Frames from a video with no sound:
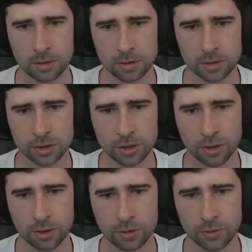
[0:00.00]

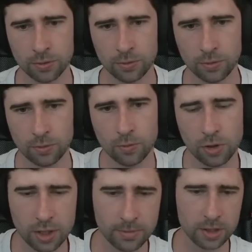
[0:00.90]
So
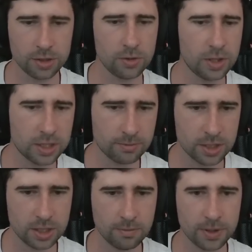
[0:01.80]
what I'm going to do is I'm
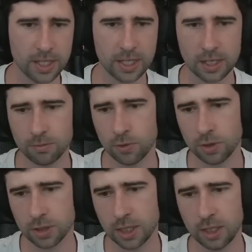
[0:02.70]
just going to play out Adam
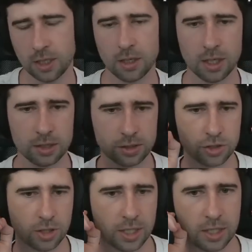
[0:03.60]
Warlock here and
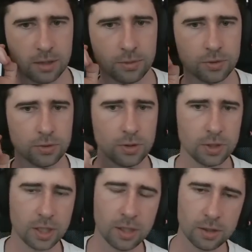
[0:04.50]
try and get the ball
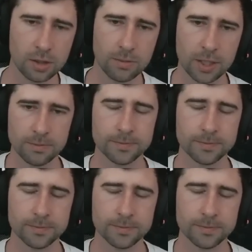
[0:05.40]
rolling here a little bit.